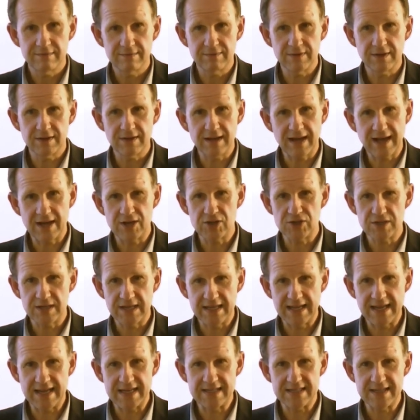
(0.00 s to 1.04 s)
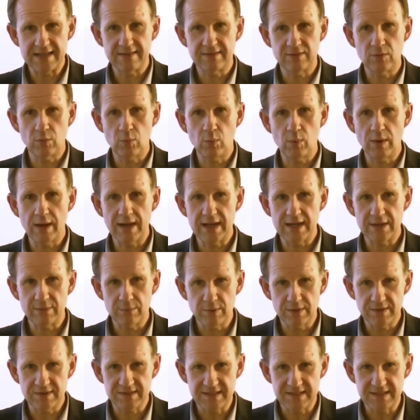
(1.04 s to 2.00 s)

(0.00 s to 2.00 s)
that actually it is the way we're